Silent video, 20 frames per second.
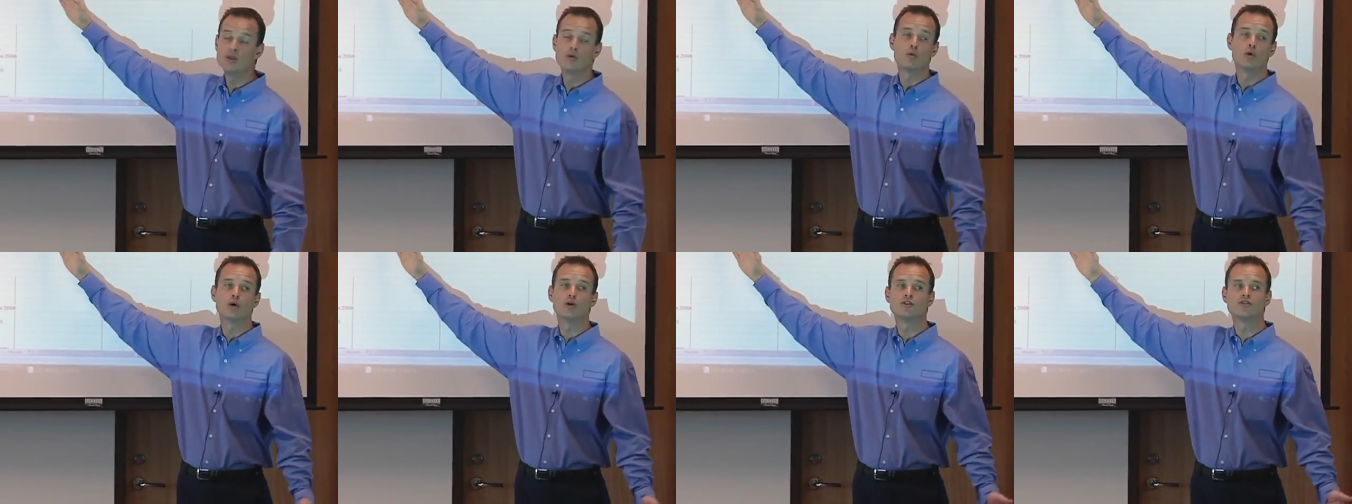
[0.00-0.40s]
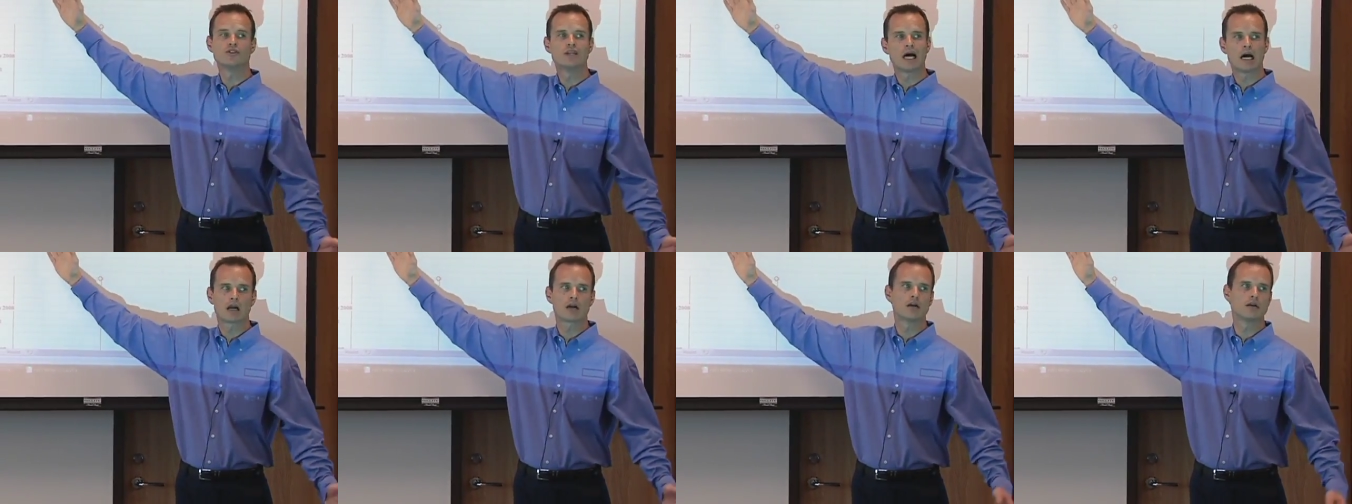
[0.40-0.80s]
the world's
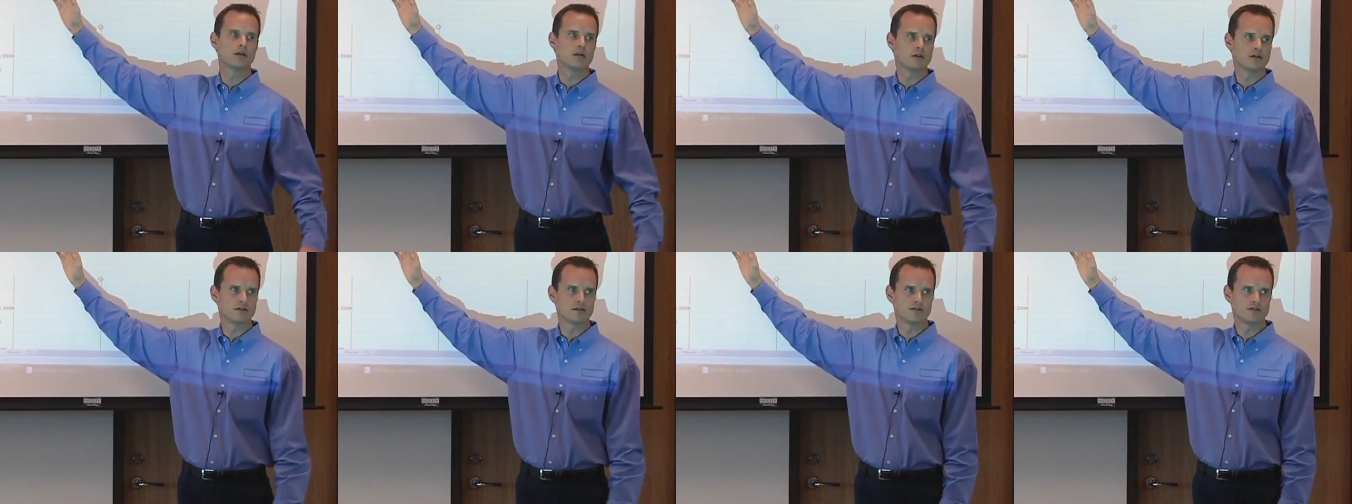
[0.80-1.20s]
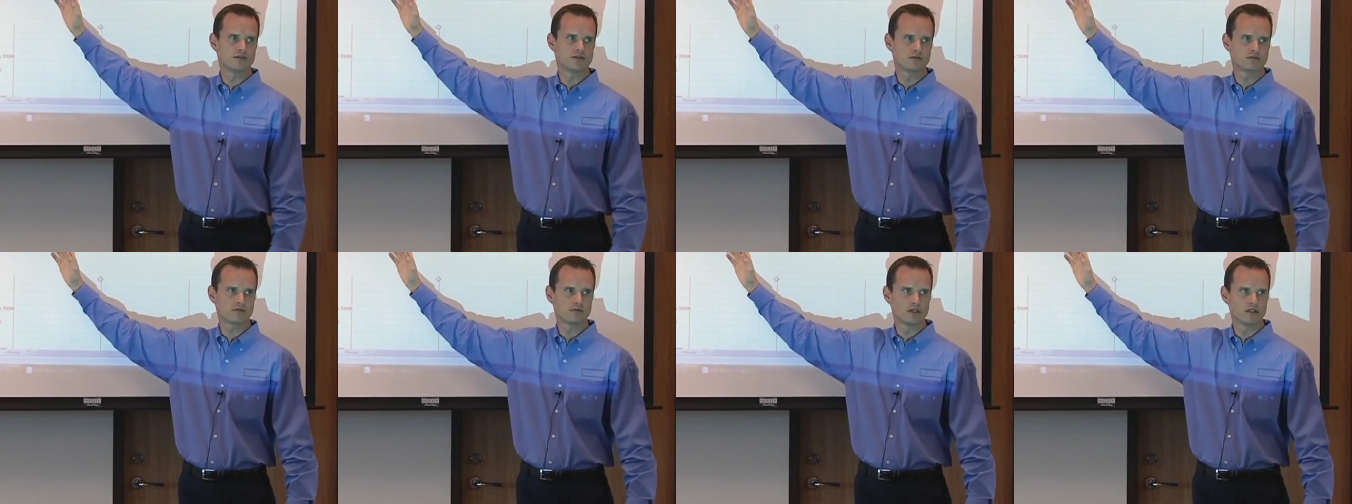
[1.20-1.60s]
not going to look
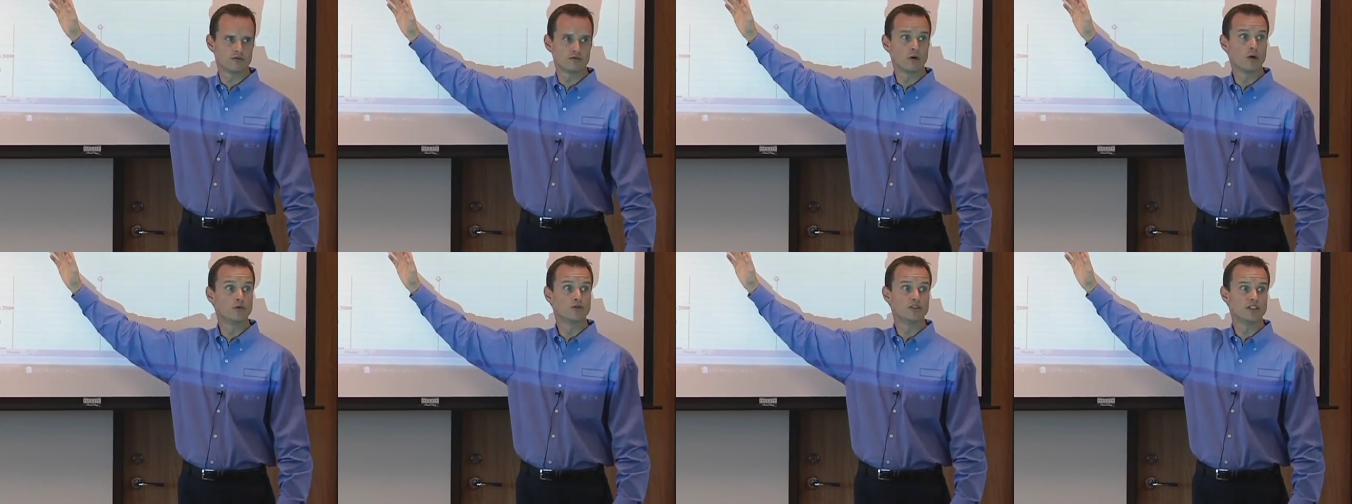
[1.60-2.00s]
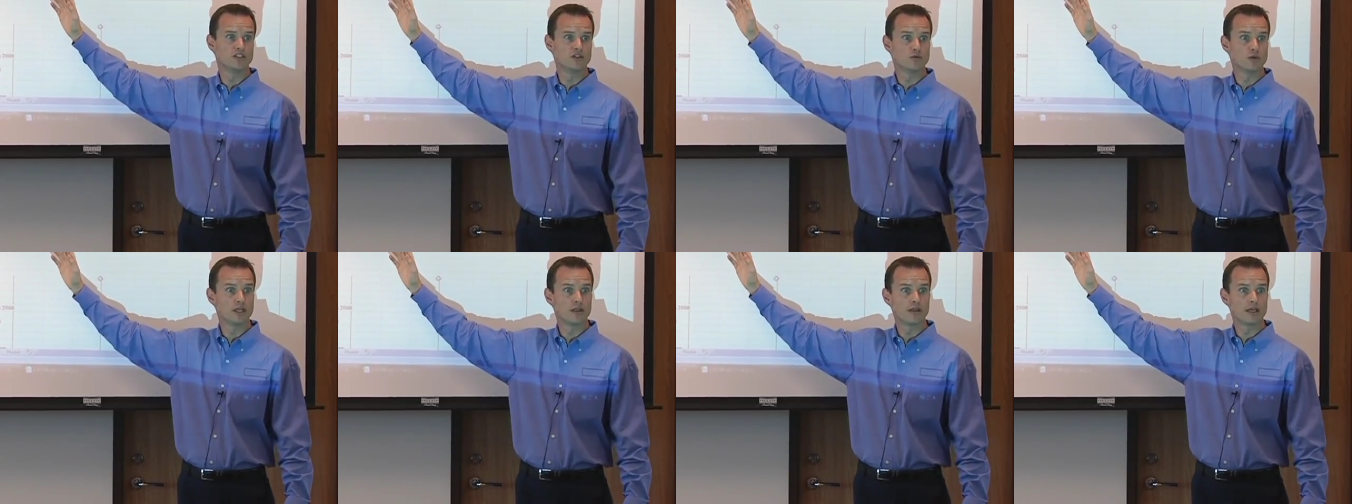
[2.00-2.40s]
as, as rosy
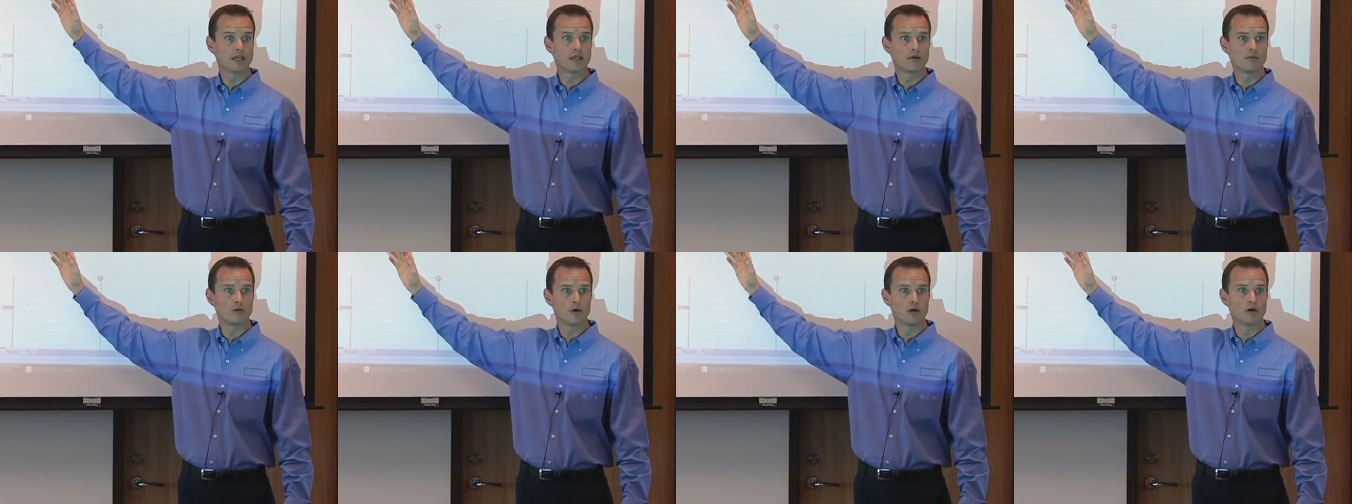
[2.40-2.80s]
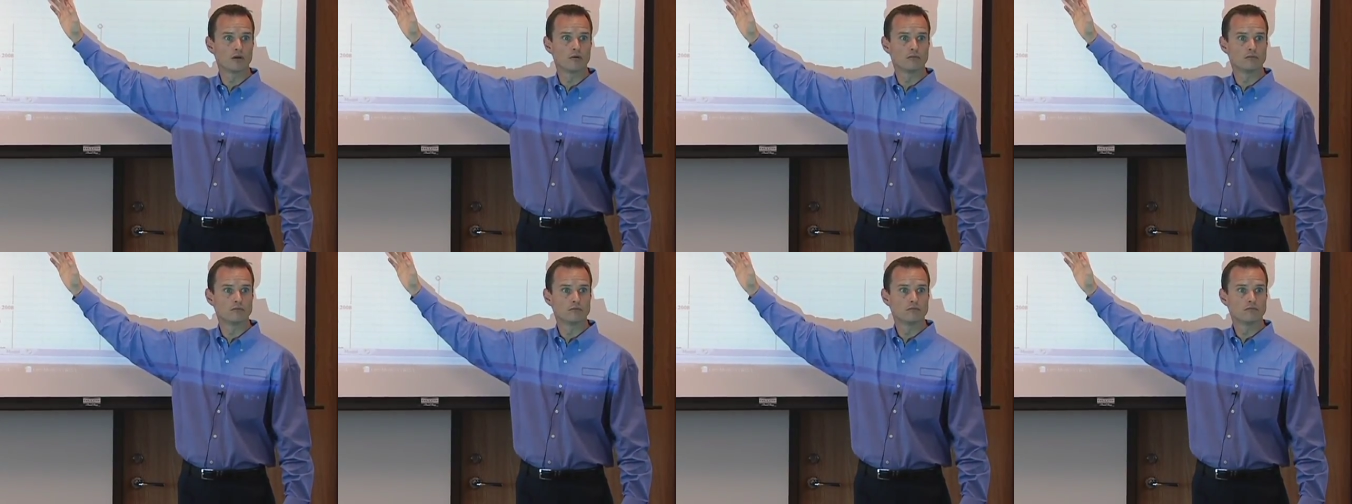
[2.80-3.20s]
as we think it will
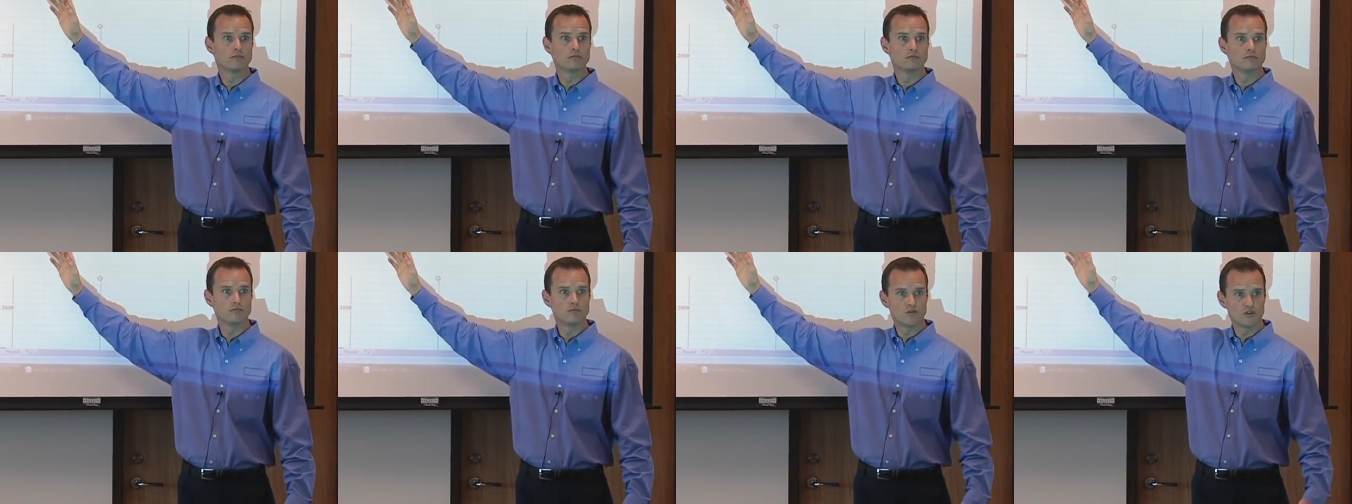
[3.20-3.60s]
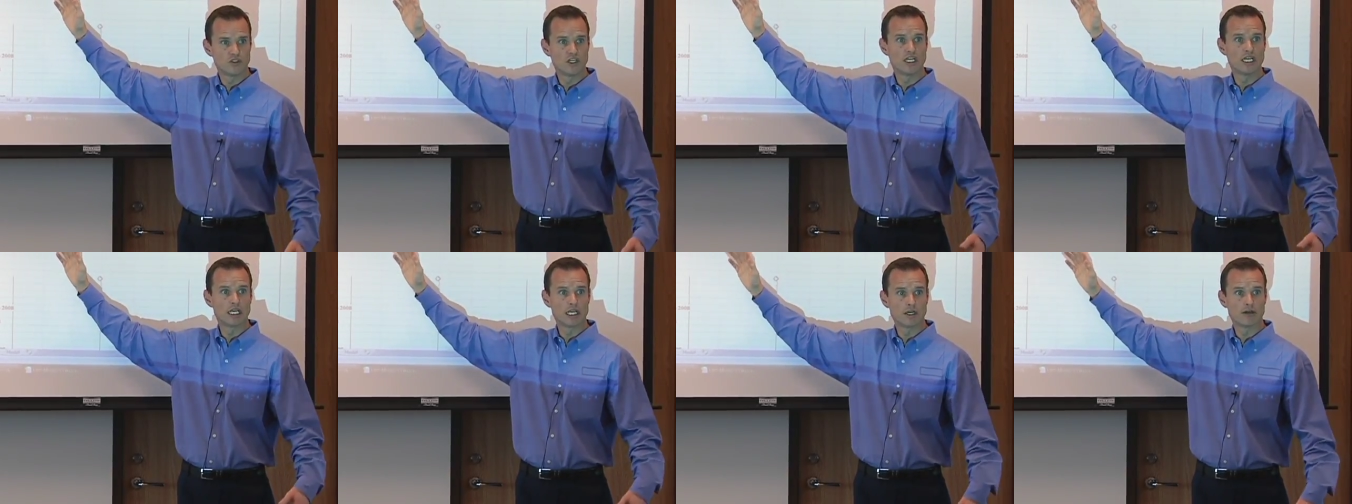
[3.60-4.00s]

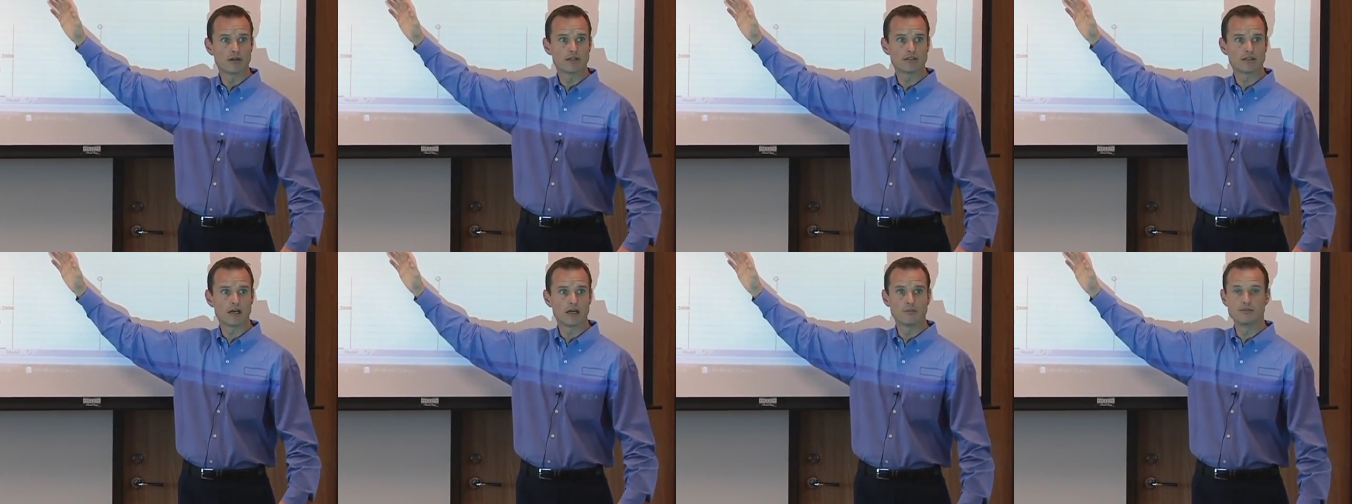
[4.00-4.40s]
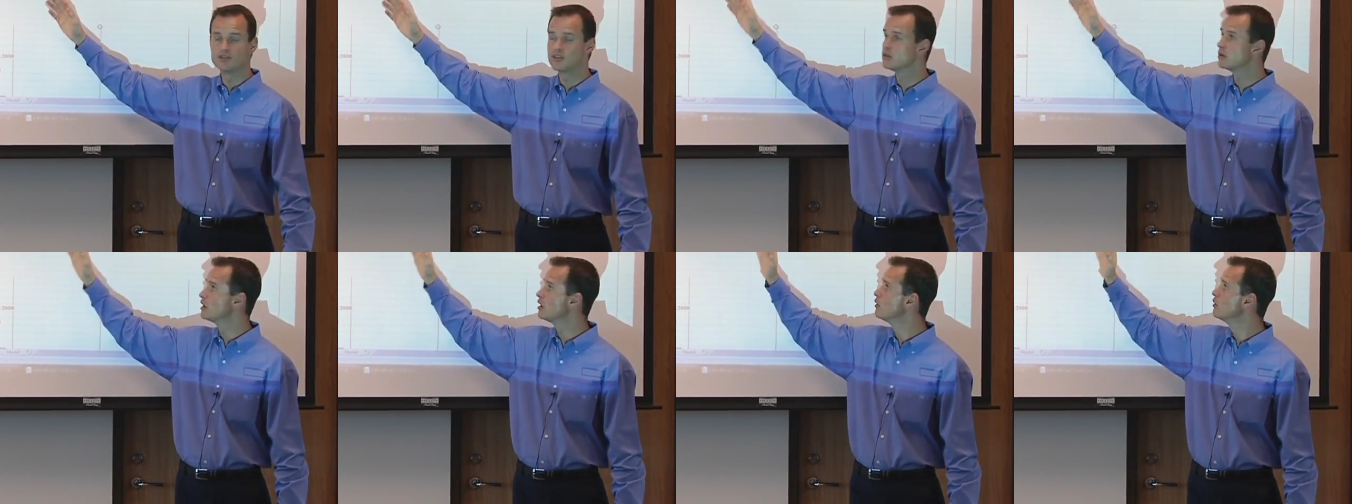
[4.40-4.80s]
sitting here at time
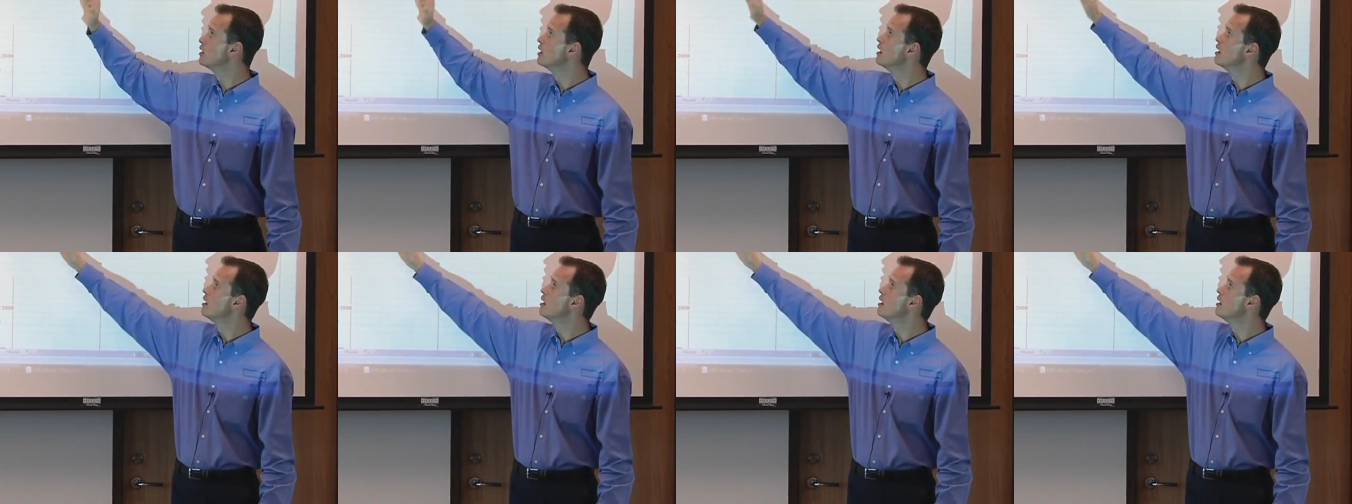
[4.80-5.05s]
zero.